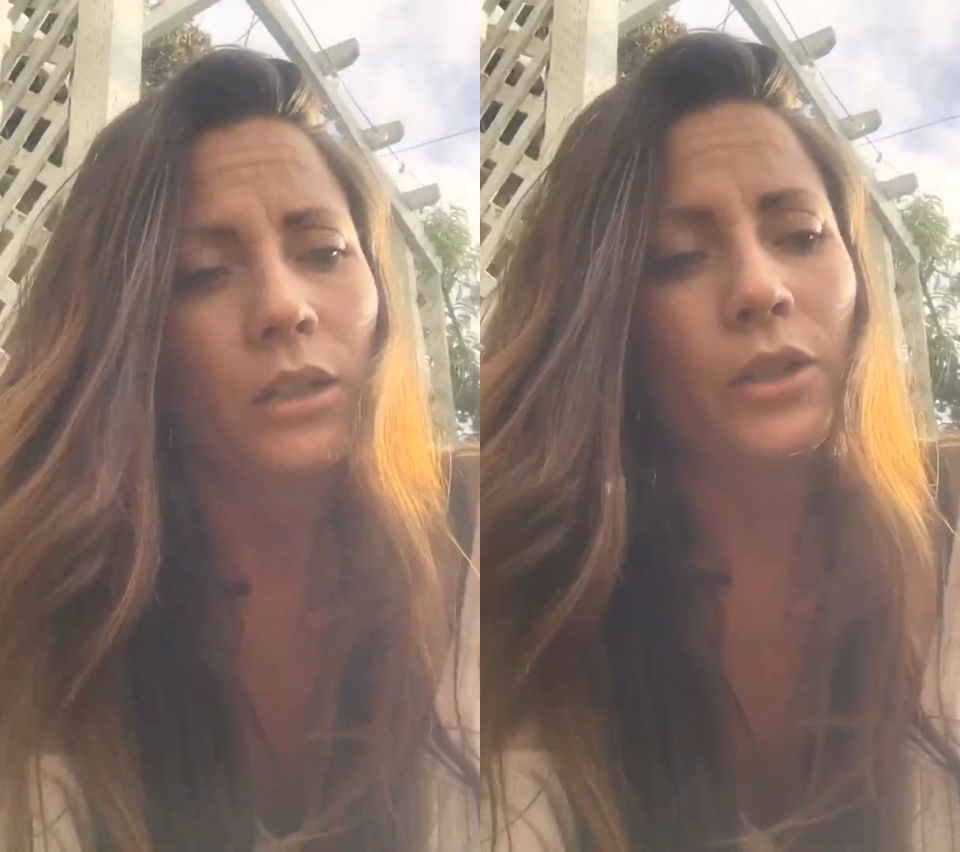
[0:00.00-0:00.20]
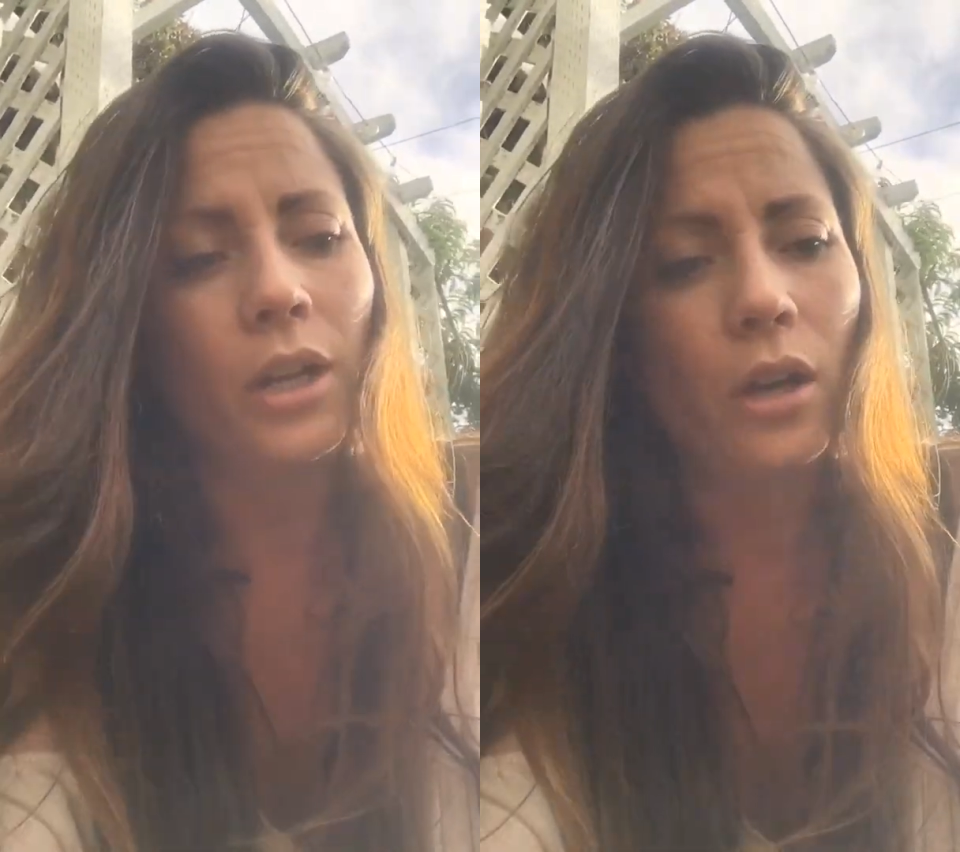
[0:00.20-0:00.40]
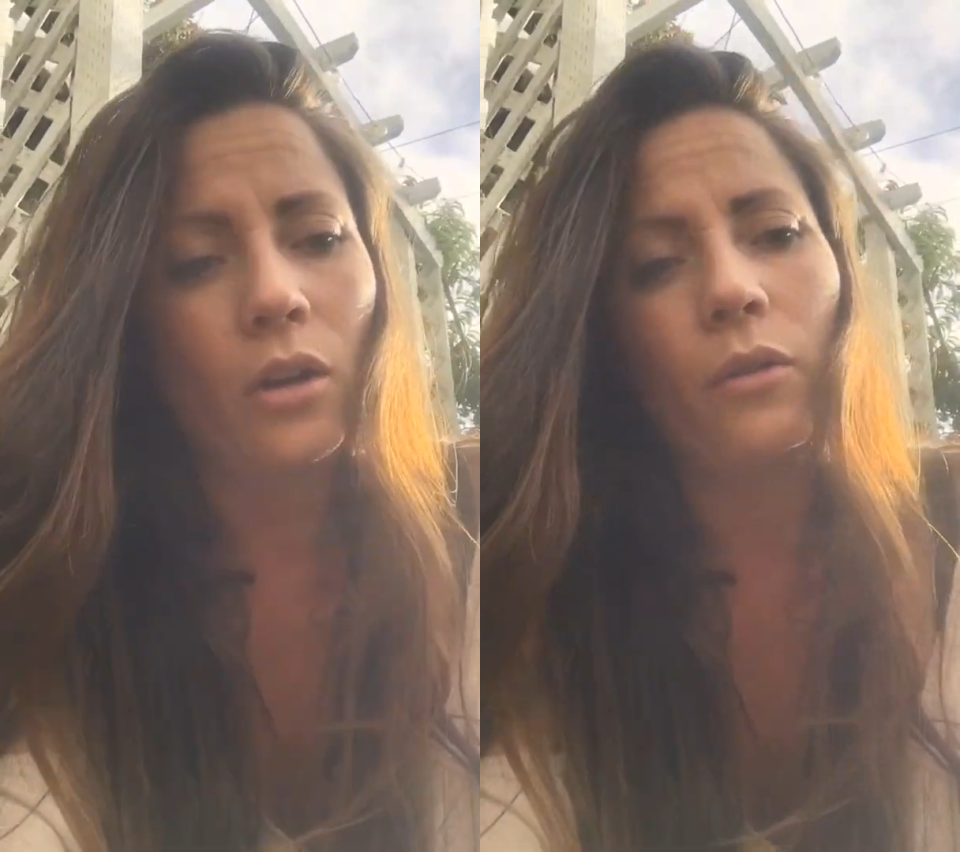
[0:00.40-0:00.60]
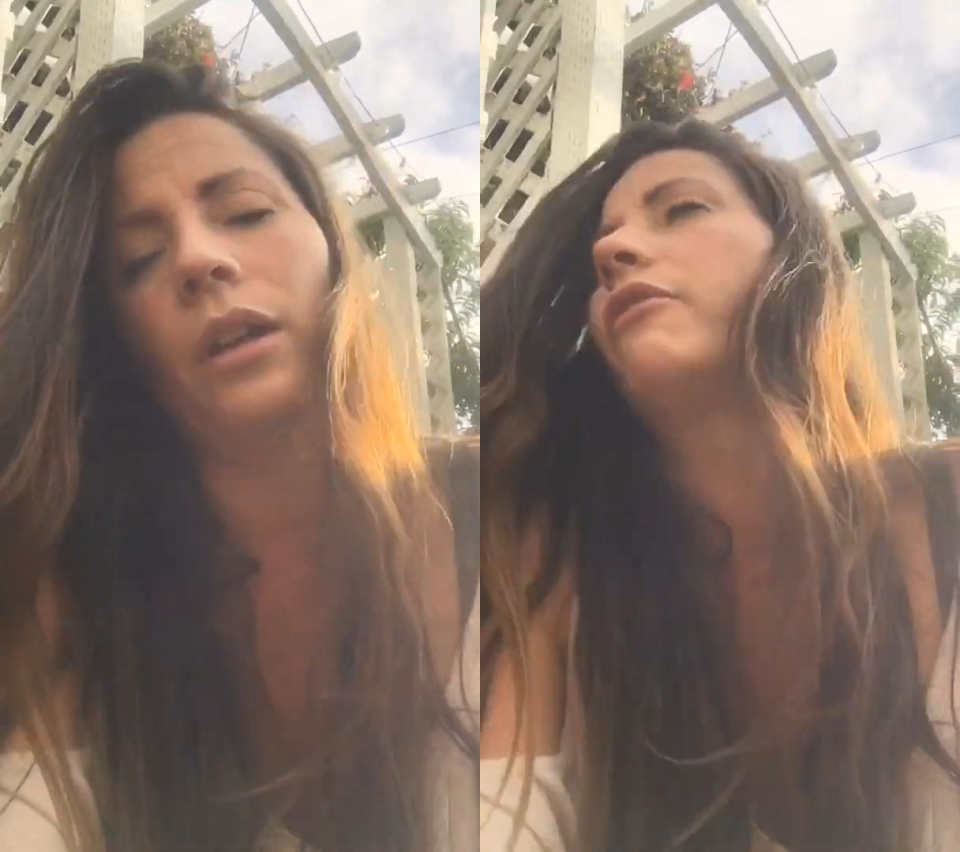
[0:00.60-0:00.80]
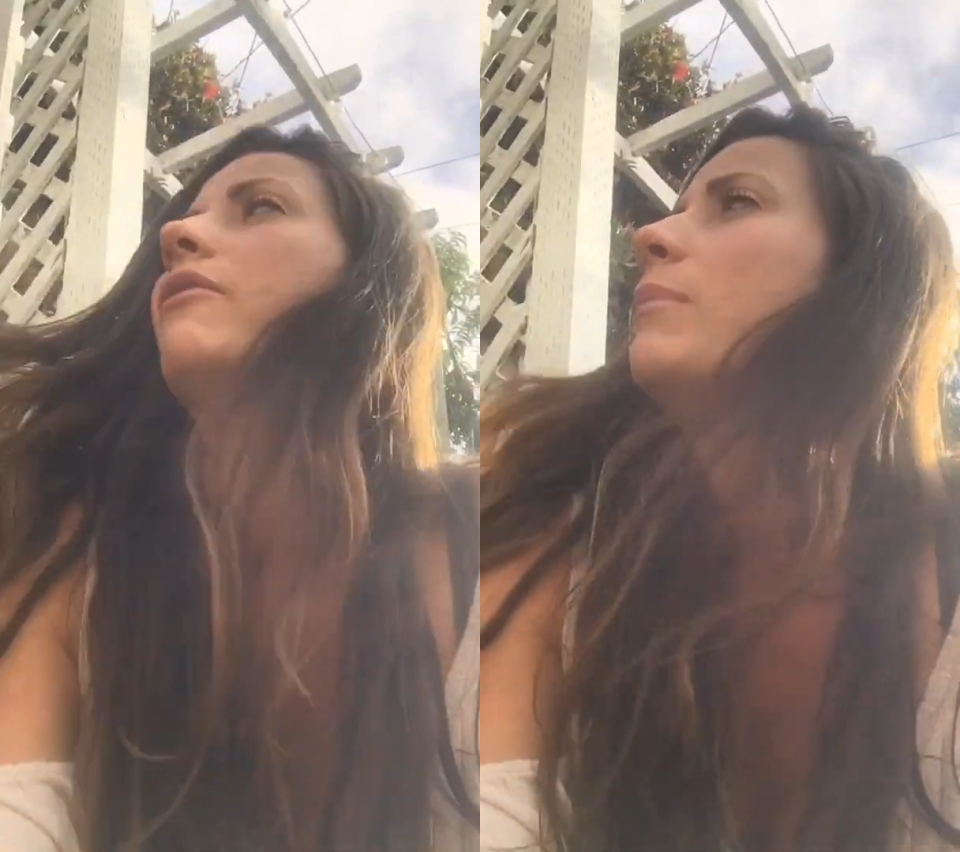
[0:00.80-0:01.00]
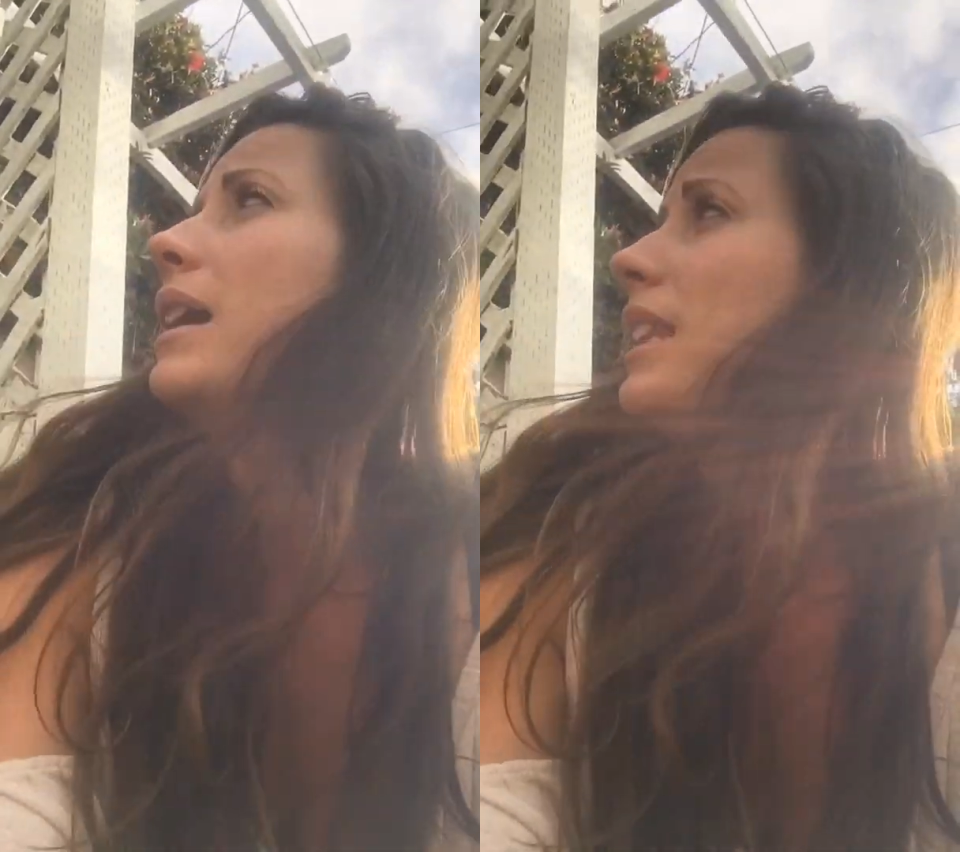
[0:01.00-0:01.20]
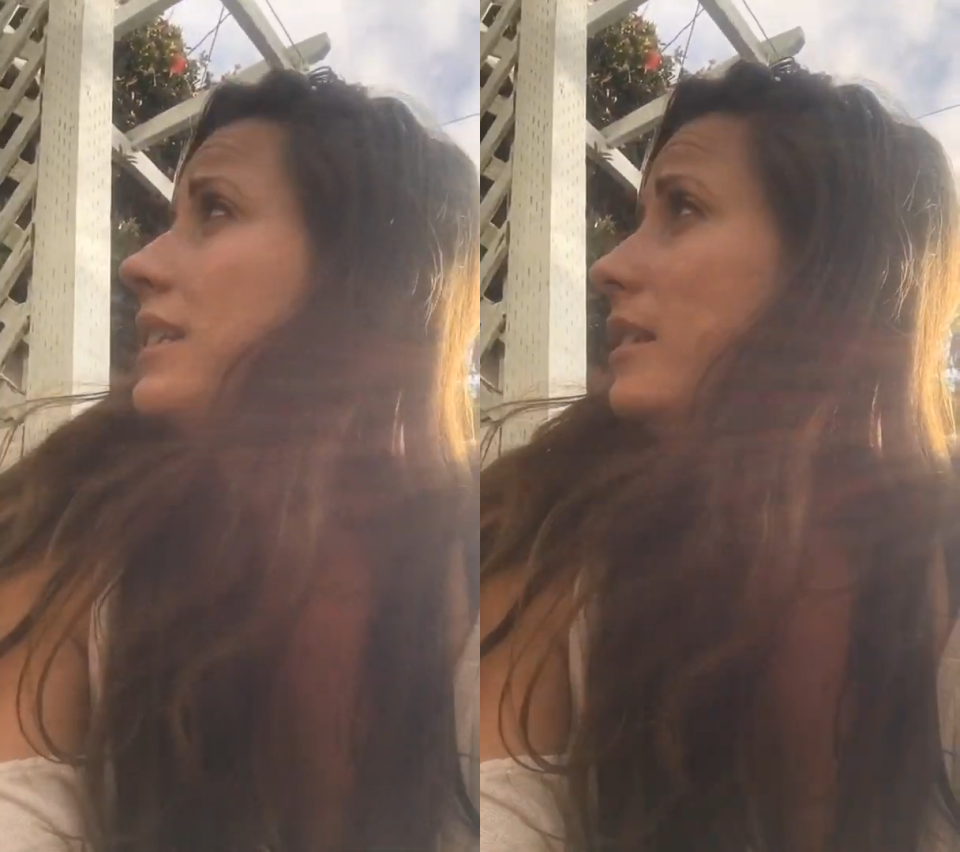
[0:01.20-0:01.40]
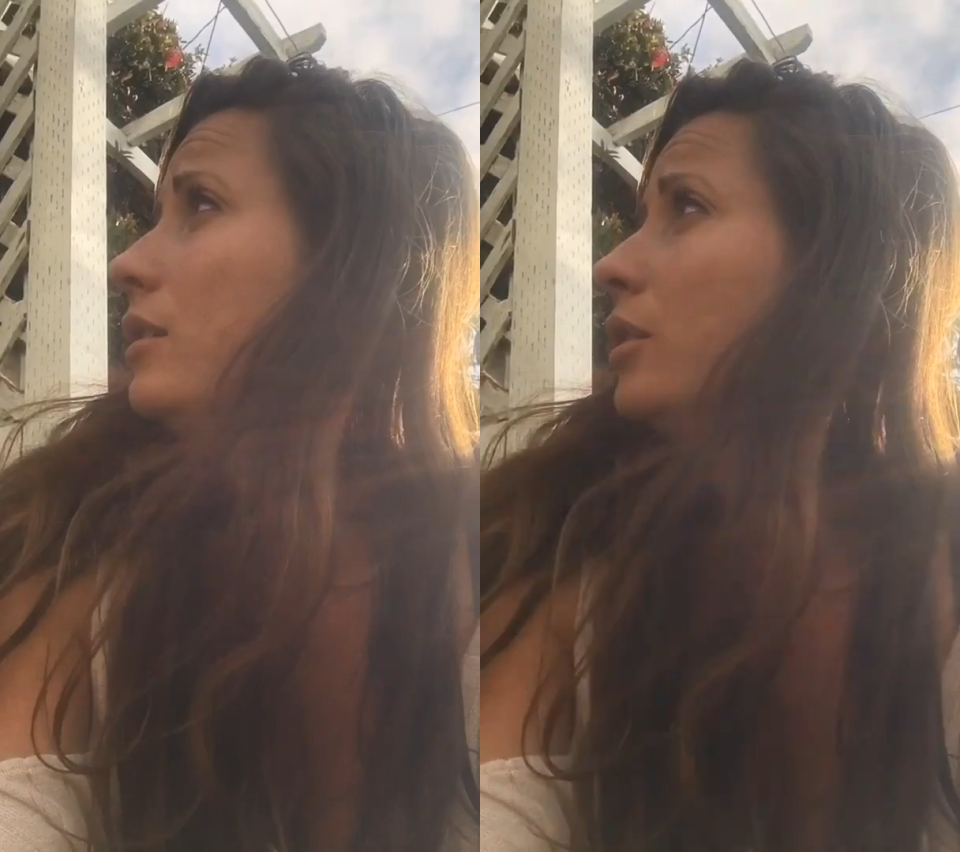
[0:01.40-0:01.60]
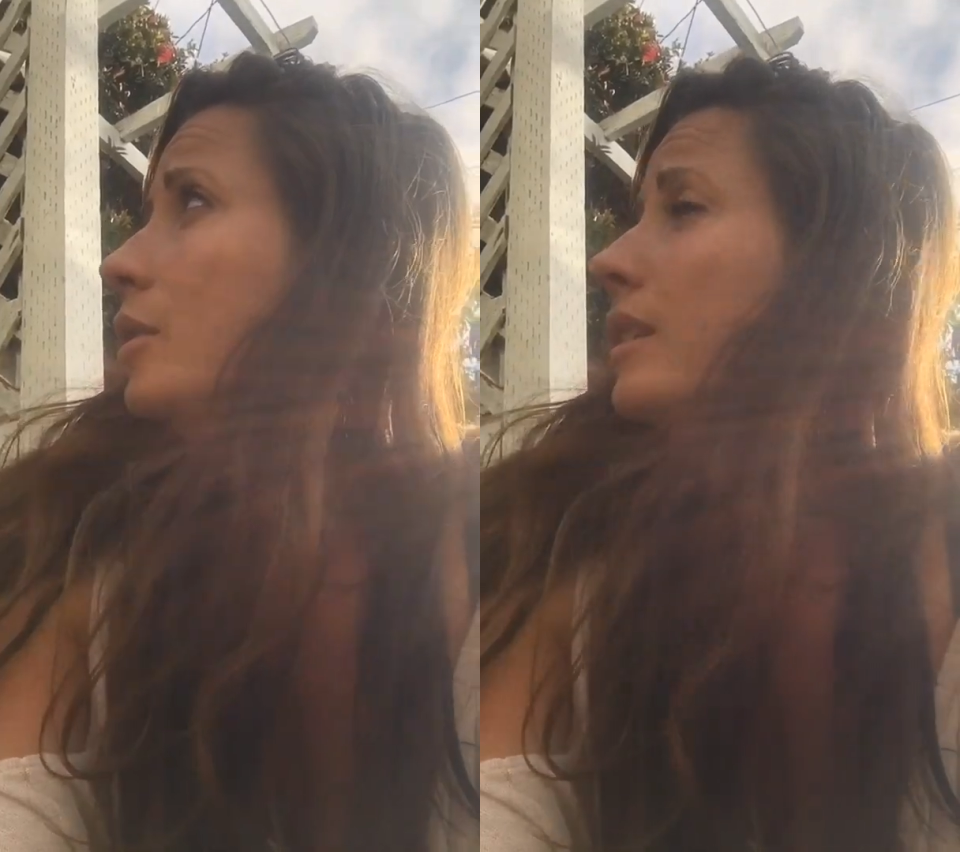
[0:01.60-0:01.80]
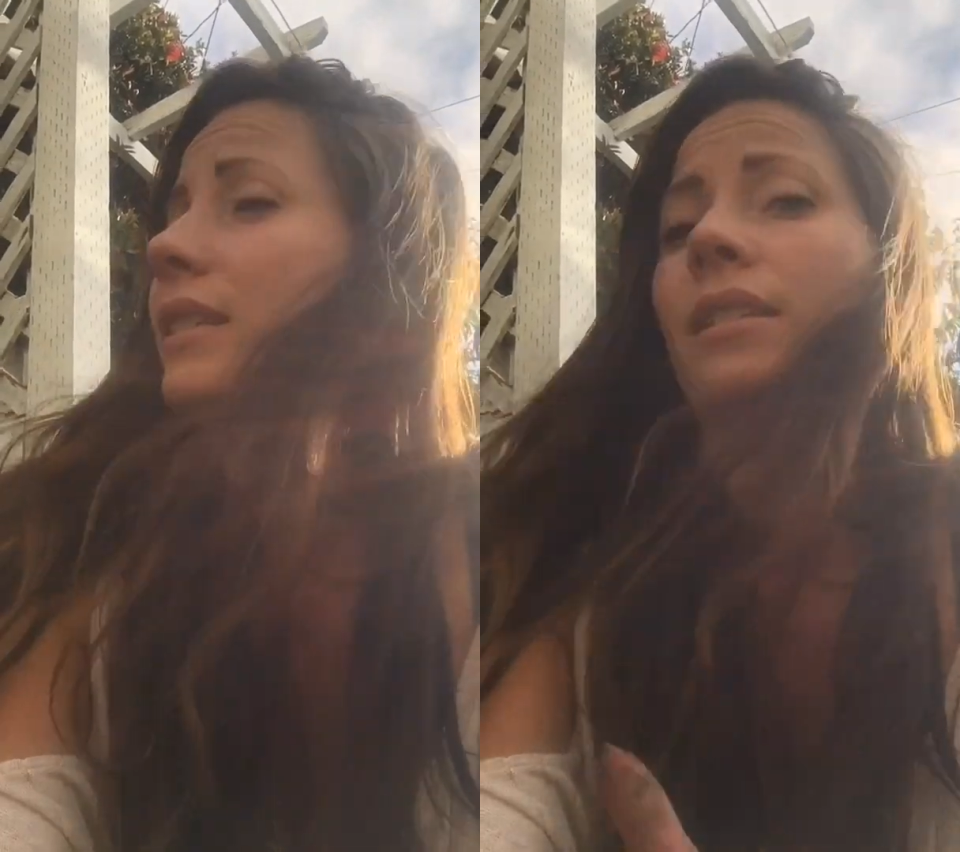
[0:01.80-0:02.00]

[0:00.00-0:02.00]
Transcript: So my lesson learned is